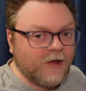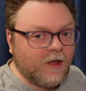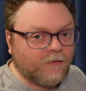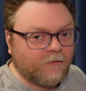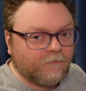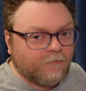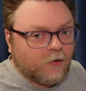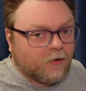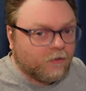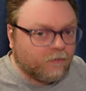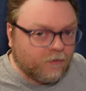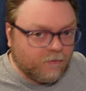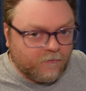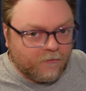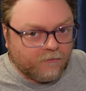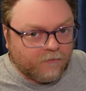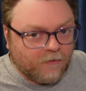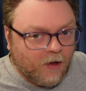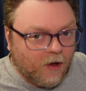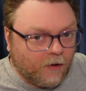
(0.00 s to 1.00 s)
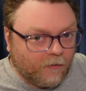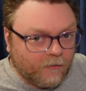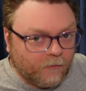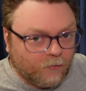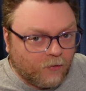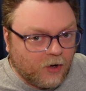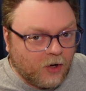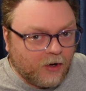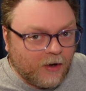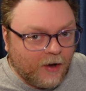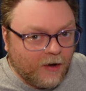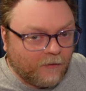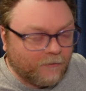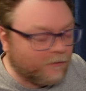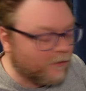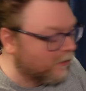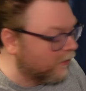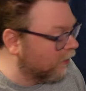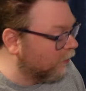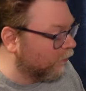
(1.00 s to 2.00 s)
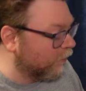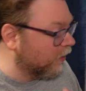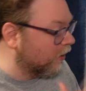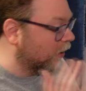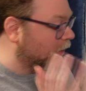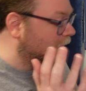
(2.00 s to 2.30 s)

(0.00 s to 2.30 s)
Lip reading: not the focus of the song. They were gonna, you